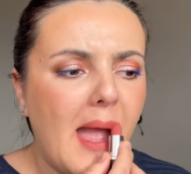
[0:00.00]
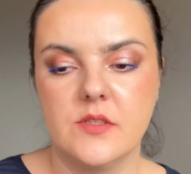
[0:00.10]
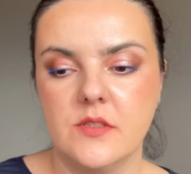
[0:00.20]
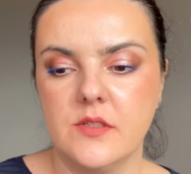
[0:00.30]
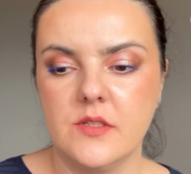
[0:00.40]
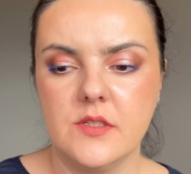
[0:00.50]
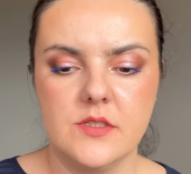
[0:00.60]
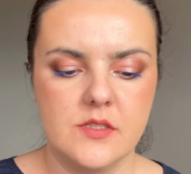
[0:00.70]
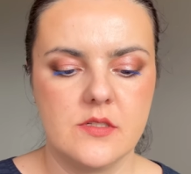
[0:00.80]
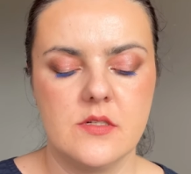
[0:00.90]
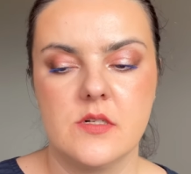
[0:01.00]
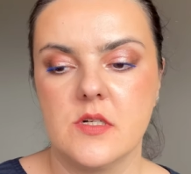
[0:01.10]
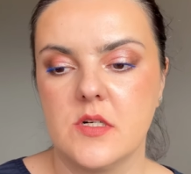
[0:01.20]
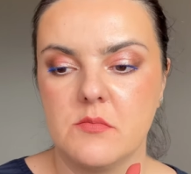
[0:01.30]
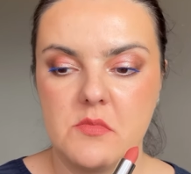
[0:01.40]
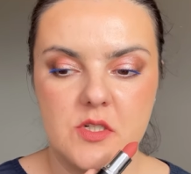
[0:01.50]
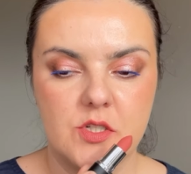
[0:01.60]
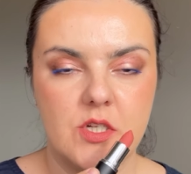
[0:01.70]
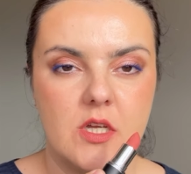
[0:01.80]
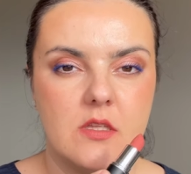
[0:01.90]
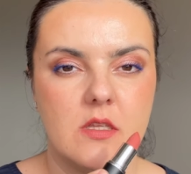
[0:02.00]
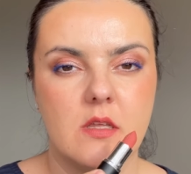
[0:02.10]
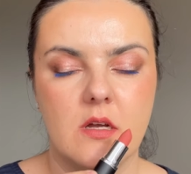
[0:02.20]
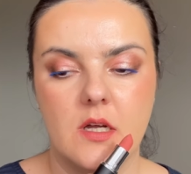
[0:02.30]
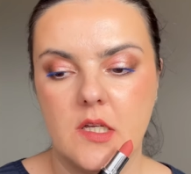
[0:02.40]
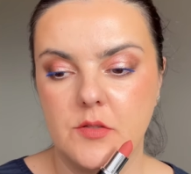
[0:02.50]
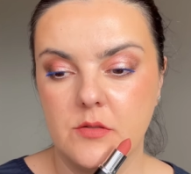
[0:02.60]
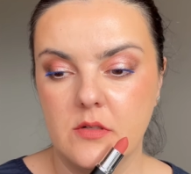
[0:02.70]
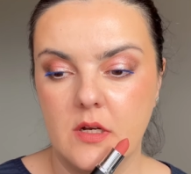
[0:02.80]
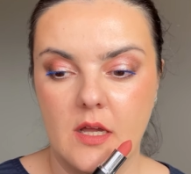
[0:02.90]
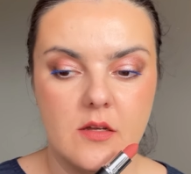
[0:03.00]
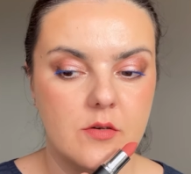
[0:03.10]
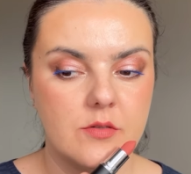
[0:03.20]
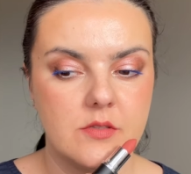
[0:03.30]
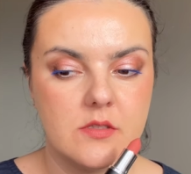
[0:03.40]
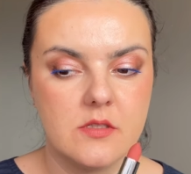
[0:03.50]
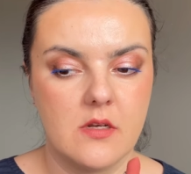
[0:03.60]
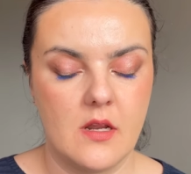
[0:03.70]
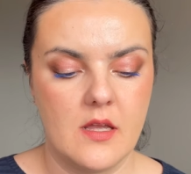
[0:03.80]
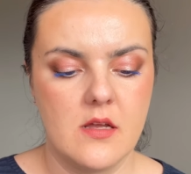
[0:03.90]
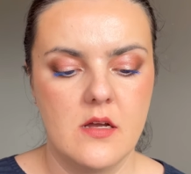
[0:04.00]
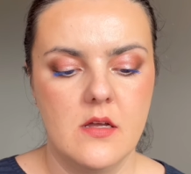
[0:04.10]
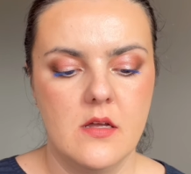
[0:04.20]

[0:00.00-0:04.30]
It is a shade that I don't like or dislike.